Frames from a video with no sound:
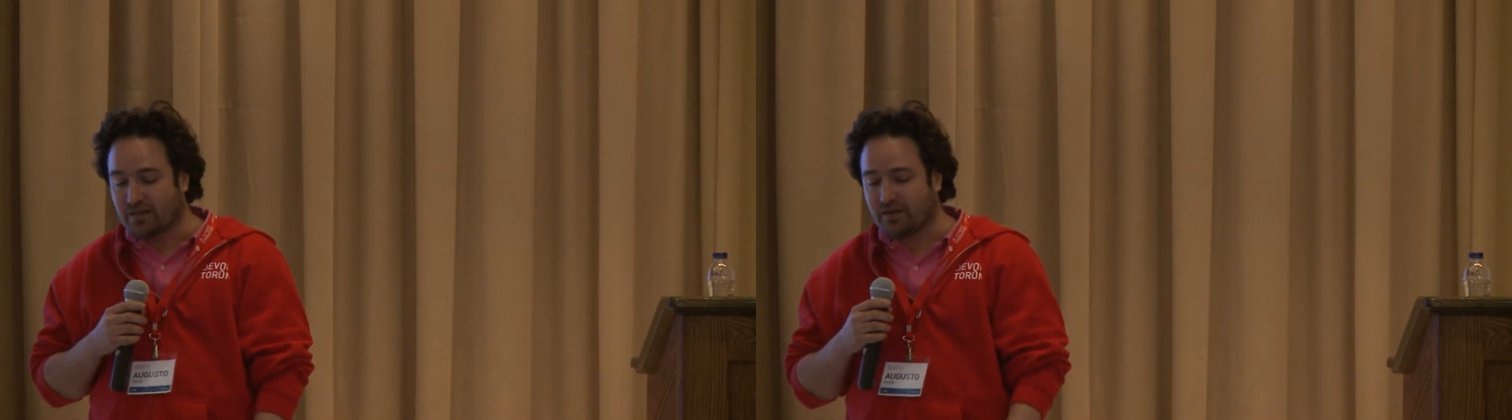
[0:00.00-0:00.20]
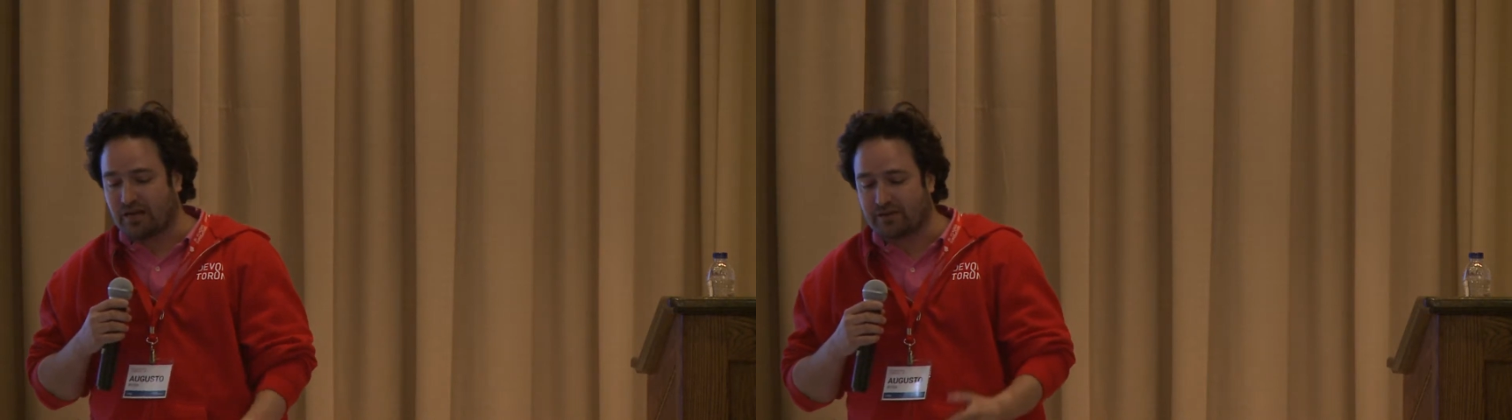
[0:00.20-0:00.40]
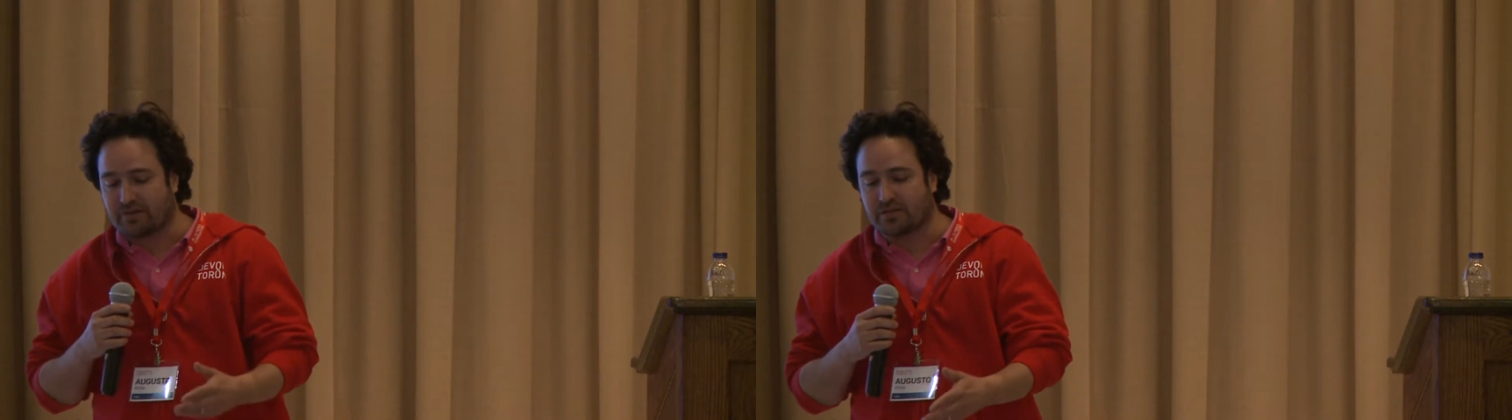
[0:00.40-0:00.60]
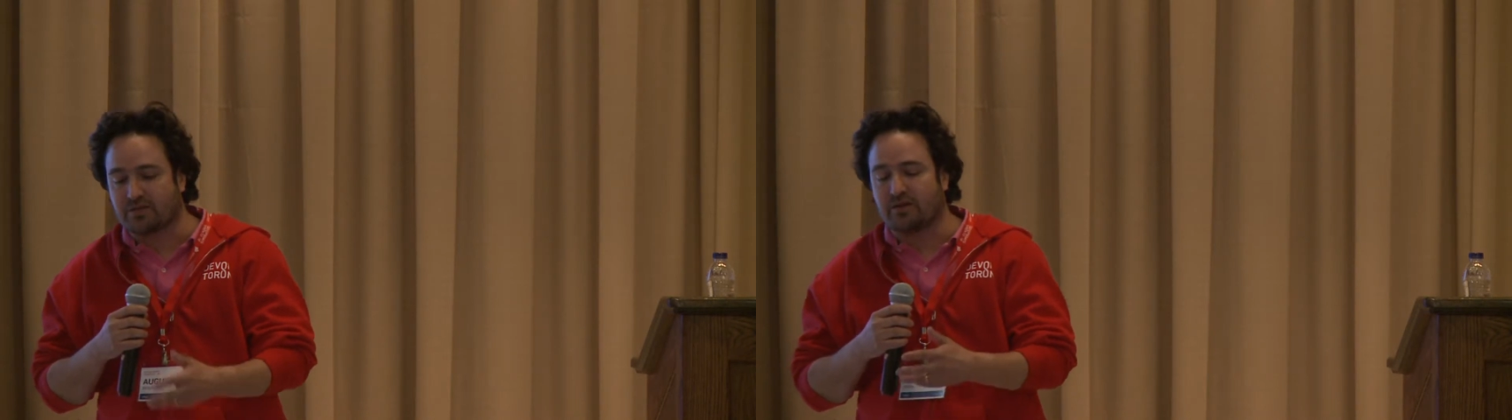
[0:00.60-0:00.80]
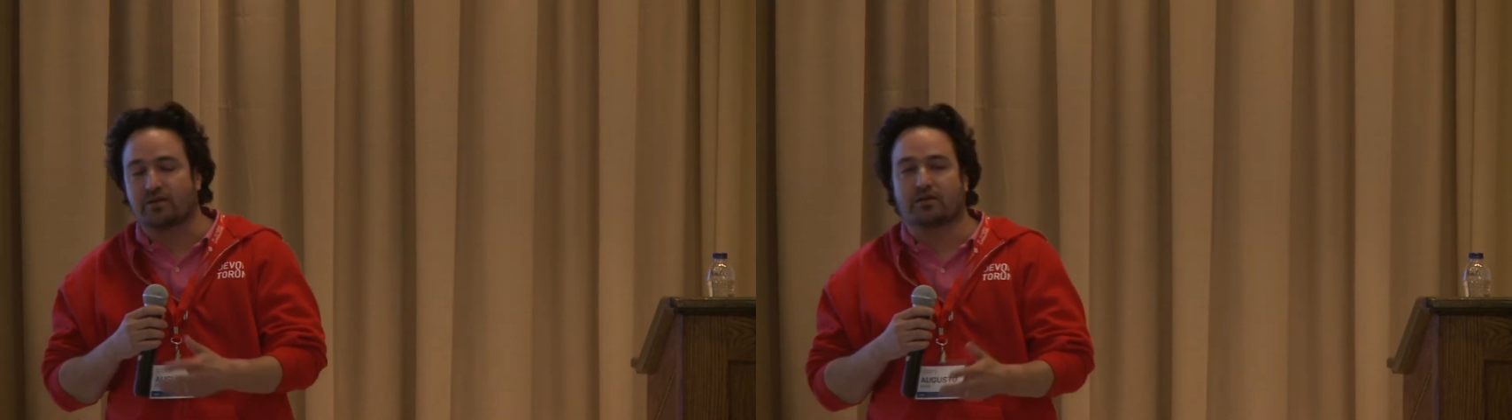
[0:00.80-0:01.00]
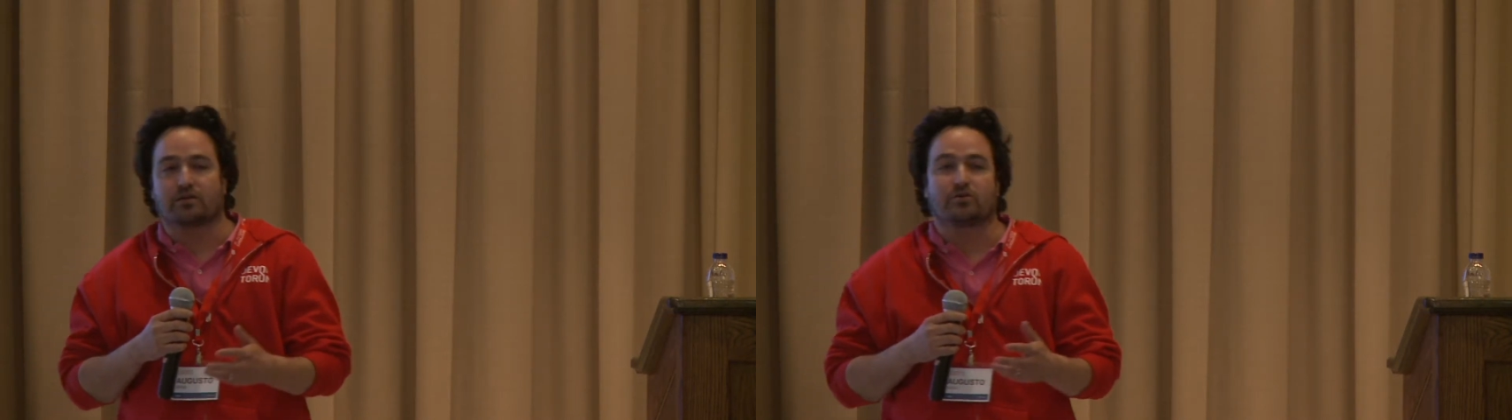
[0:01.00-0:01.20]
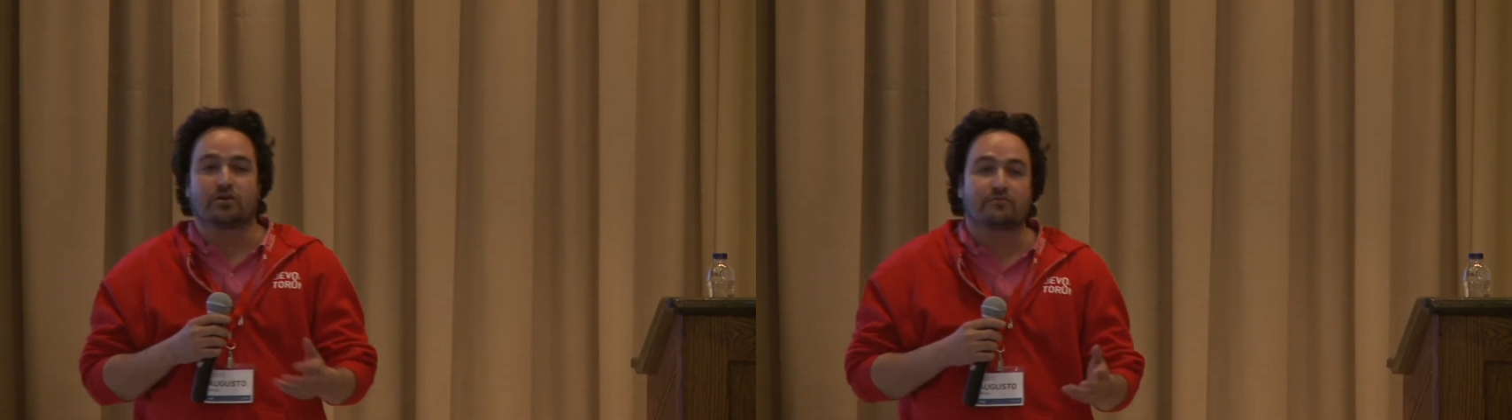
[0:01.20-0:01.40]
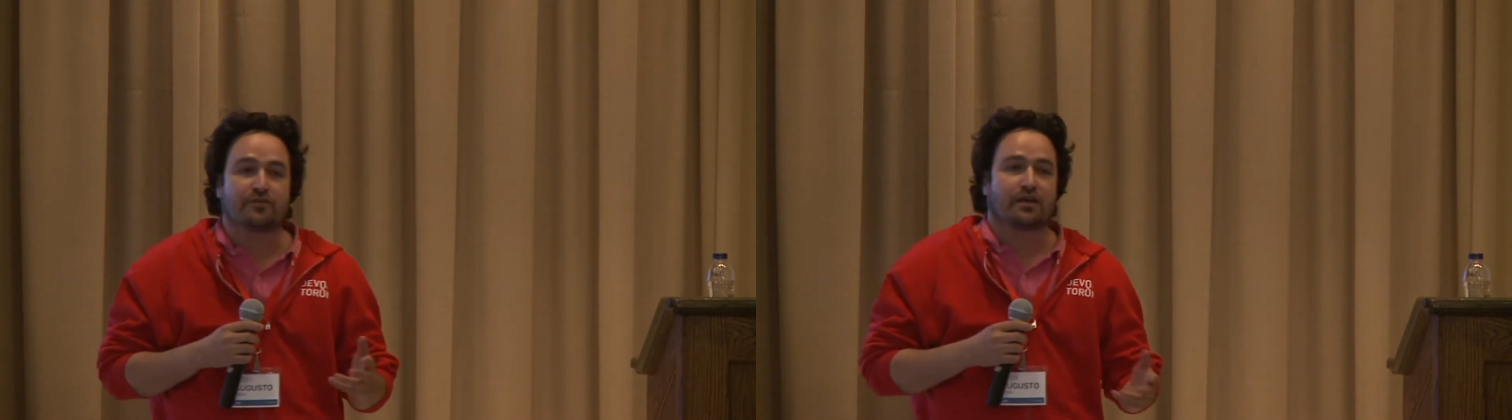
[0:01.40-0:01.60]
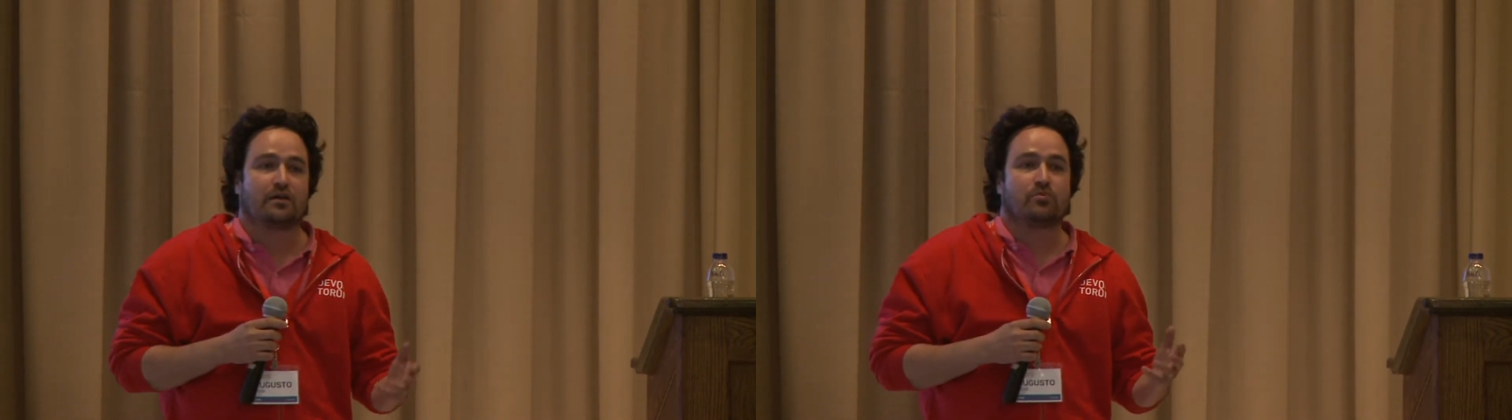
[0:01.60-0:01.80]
I think the other good thing